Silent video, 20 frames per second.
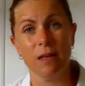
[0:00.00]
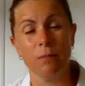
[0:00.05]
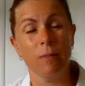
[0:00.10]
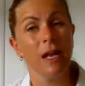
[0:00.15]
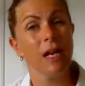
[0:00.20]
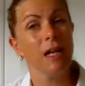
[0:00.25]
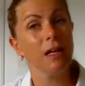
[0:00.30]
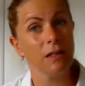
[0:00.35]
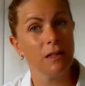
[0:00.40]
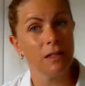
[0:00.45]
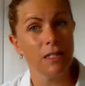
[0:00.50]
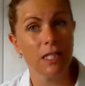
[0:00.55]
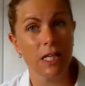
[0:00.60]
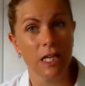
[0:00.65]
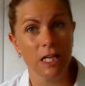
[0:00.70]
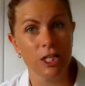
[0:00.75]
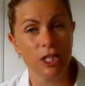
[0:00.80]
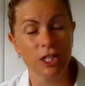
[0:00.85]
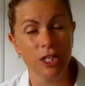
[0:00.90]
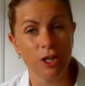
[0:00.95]
the medical
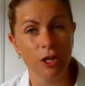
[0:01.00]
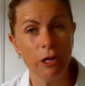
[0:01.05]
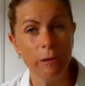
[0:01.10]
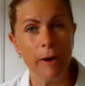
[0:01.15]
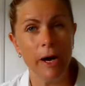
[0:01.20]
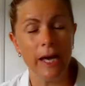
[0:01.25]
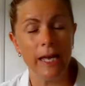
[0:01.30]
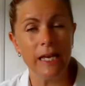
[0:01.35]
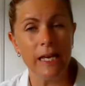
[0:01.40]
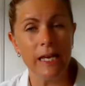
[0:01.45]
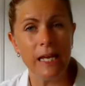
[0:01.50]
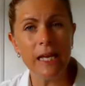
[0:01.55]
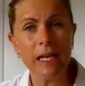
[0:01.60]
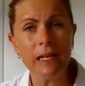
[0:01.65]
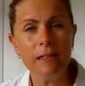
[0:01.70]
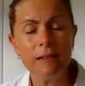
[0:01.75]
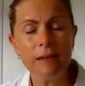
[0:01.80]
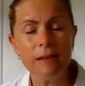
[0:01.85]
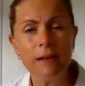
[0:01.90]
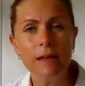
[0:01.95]
attention you might need?